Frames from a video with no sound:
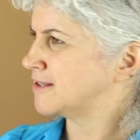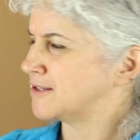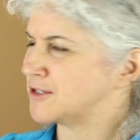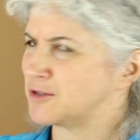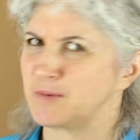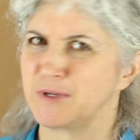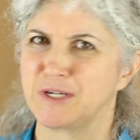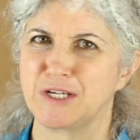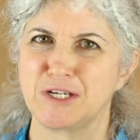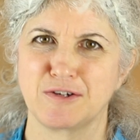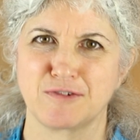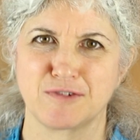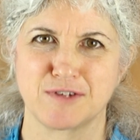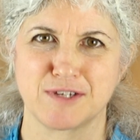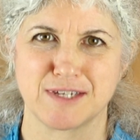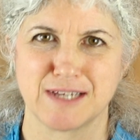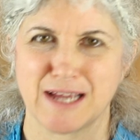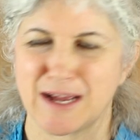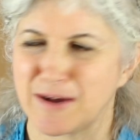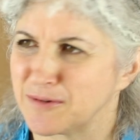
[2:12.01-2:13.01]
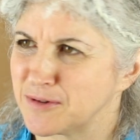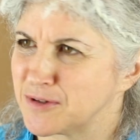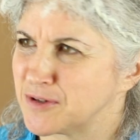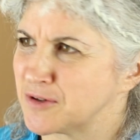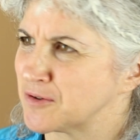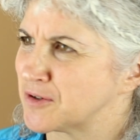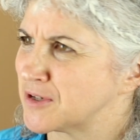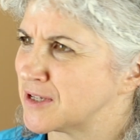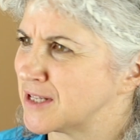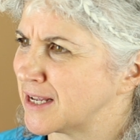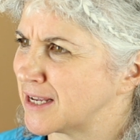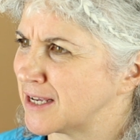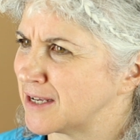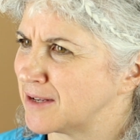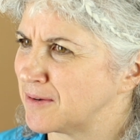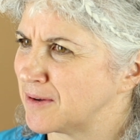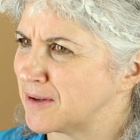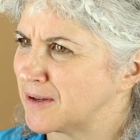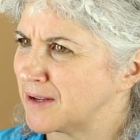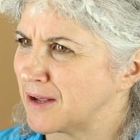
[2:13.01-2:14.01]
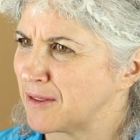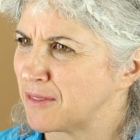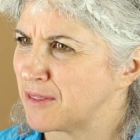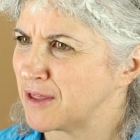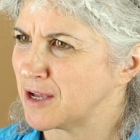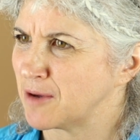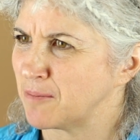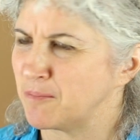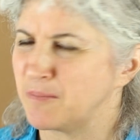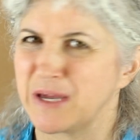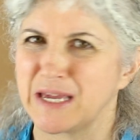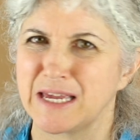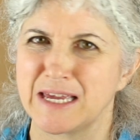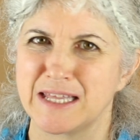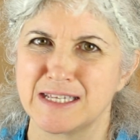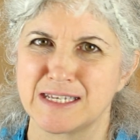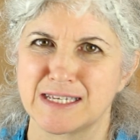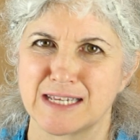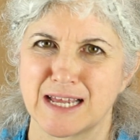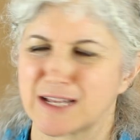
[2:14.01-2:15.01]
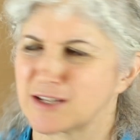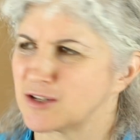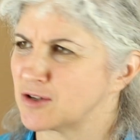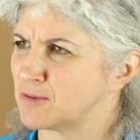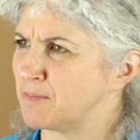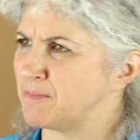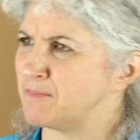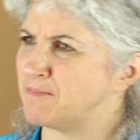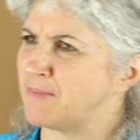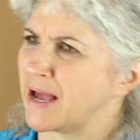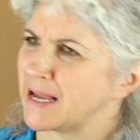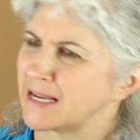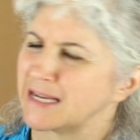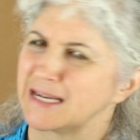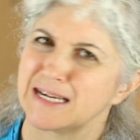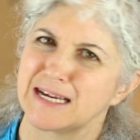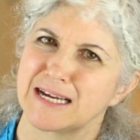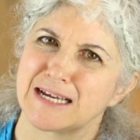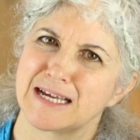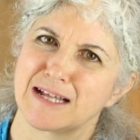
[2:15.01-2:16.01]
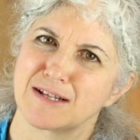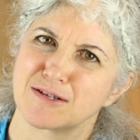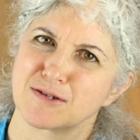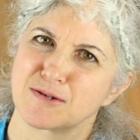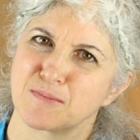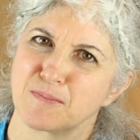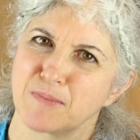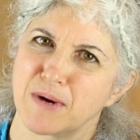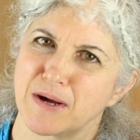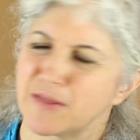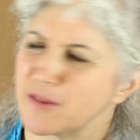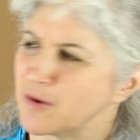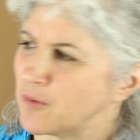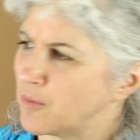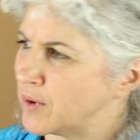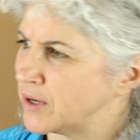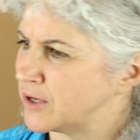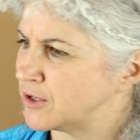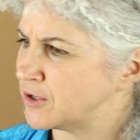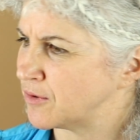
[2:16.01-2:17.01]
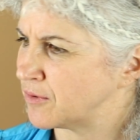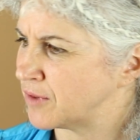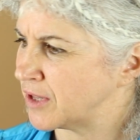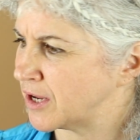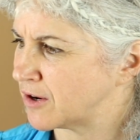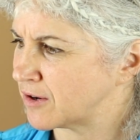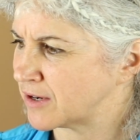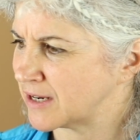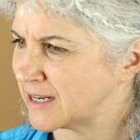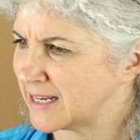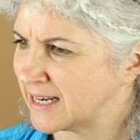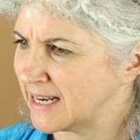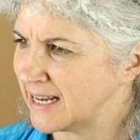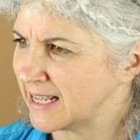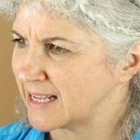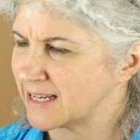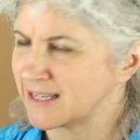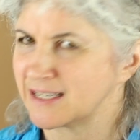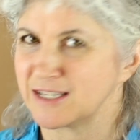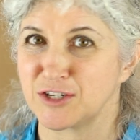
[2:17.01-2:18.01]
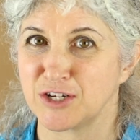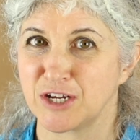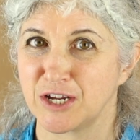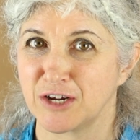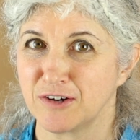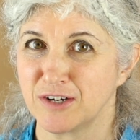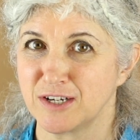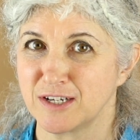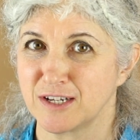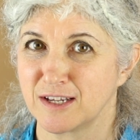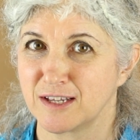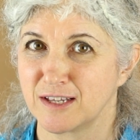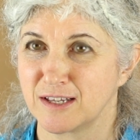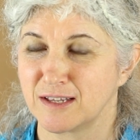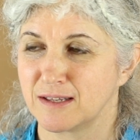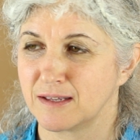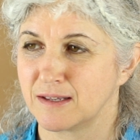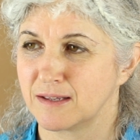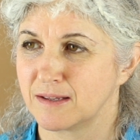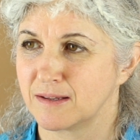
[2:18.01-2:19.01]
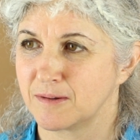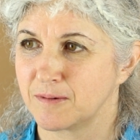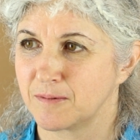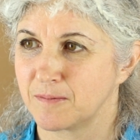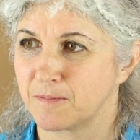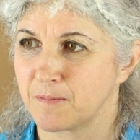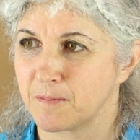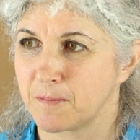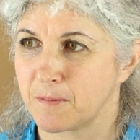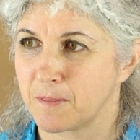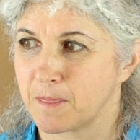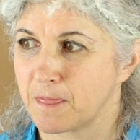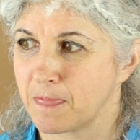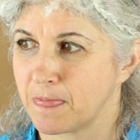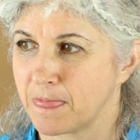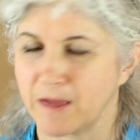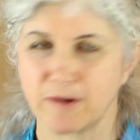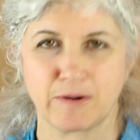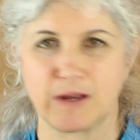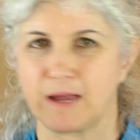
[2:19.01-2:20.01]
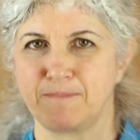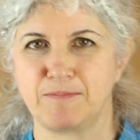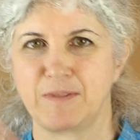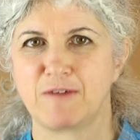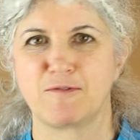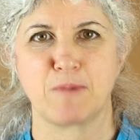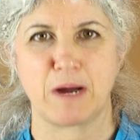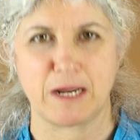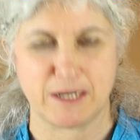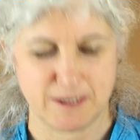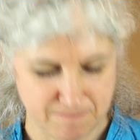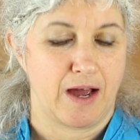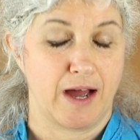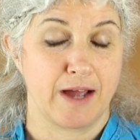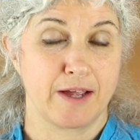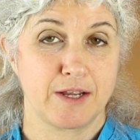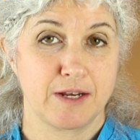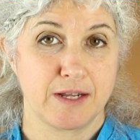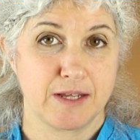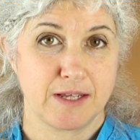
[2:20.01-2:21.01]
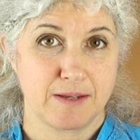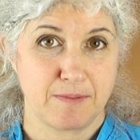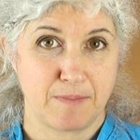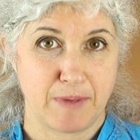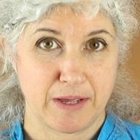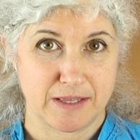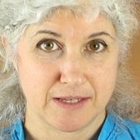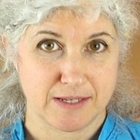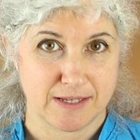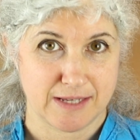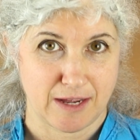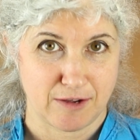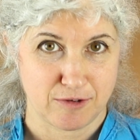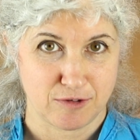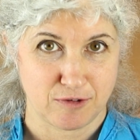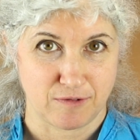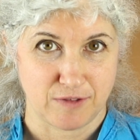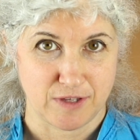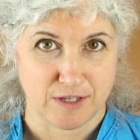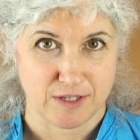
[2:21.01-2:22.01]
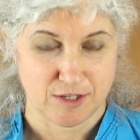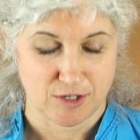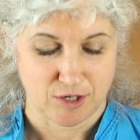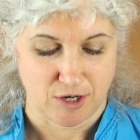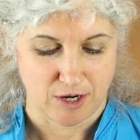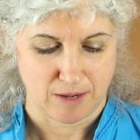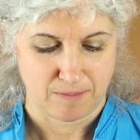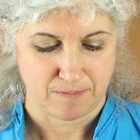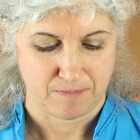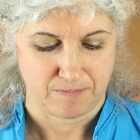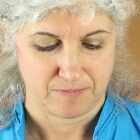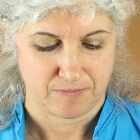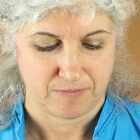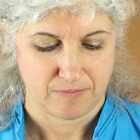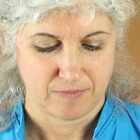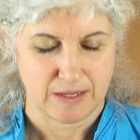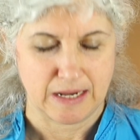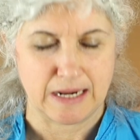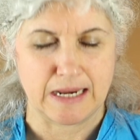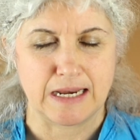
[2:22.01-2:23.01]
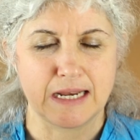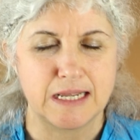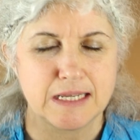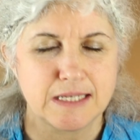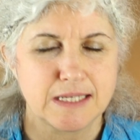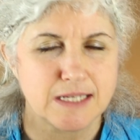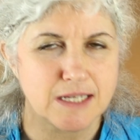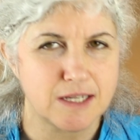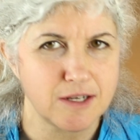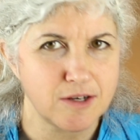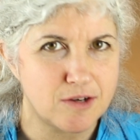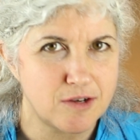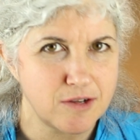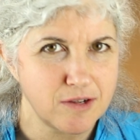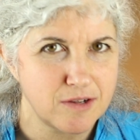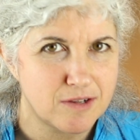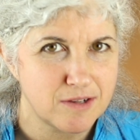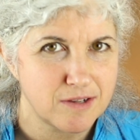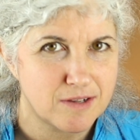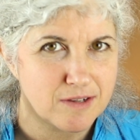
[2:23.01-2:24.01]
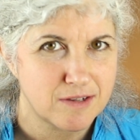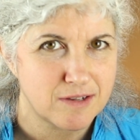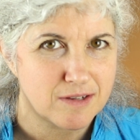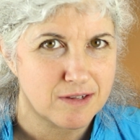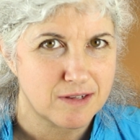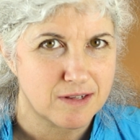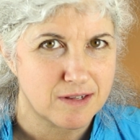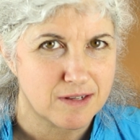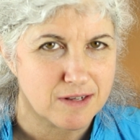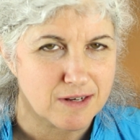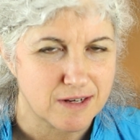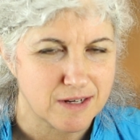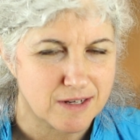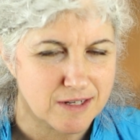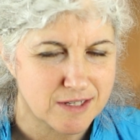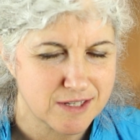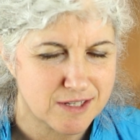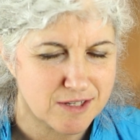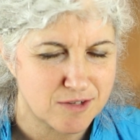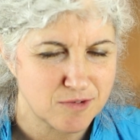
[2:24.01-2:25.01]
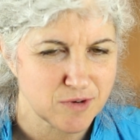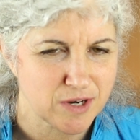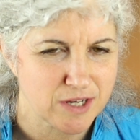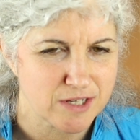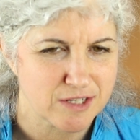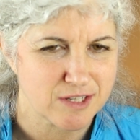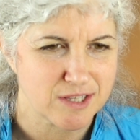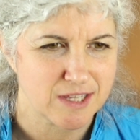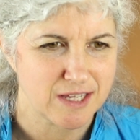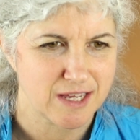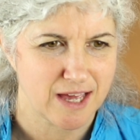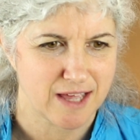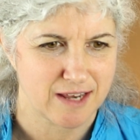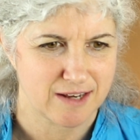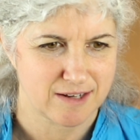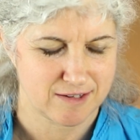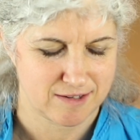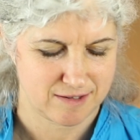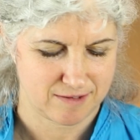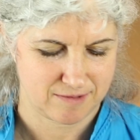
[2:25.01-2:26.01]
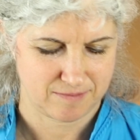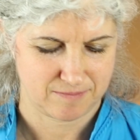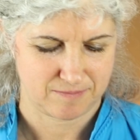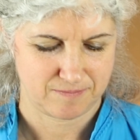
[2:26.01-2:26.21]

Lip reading: Speaking of sounds, there's like a big insect banging against the window there. Click, did you hear it? Okay, never mind. I'm gonna make the sound of this chime. Listen right to the end.